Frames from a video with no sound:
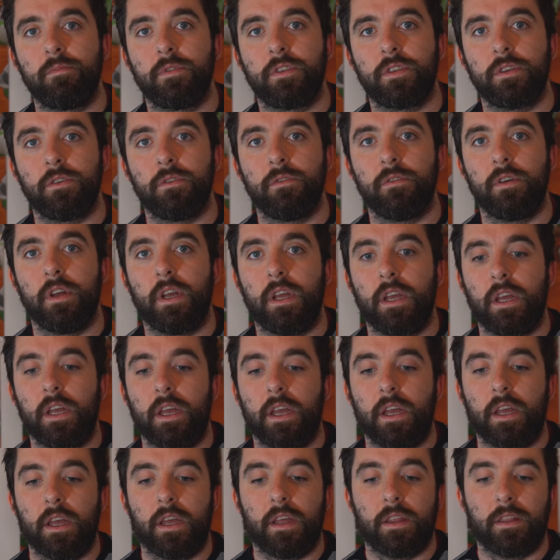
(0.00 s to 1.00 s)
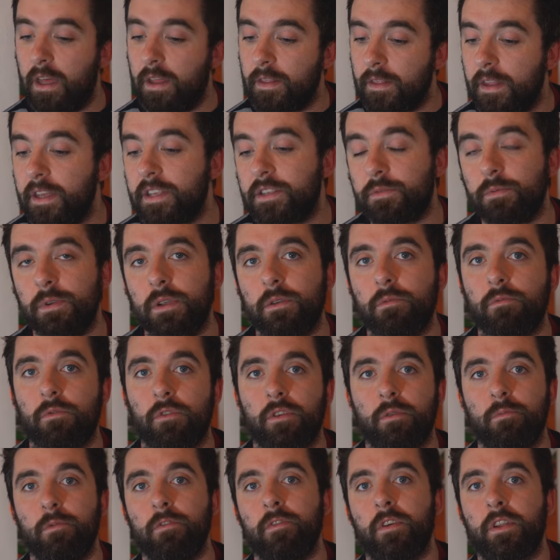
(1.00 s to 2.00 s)
So this week we're
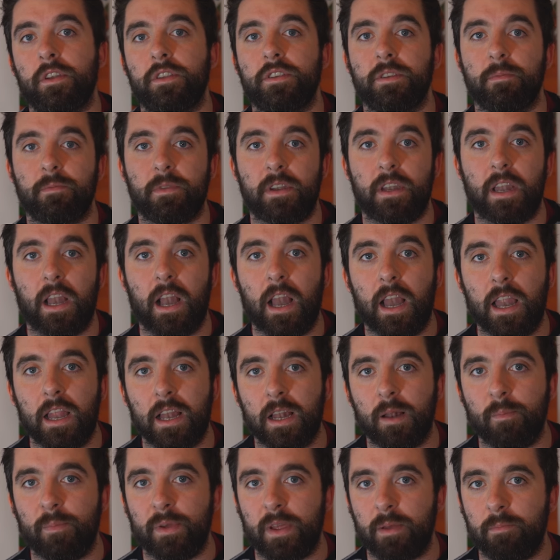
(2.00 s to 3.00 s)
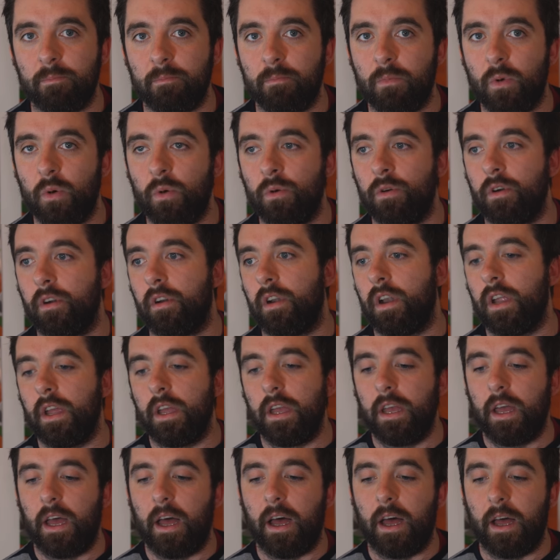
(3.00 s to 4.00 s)
going to move on to something a little bit more,
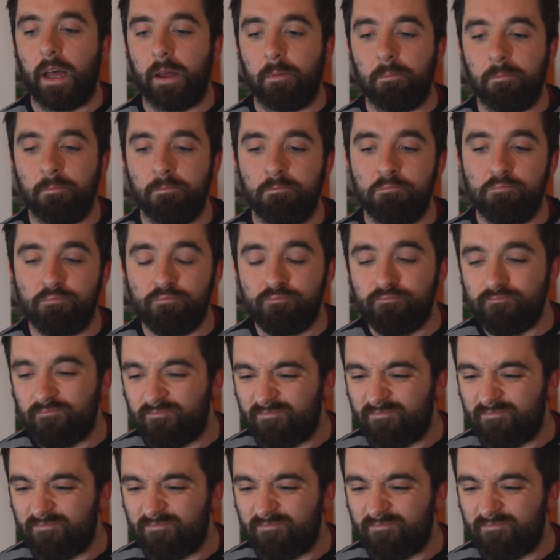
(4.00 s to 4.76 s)
um,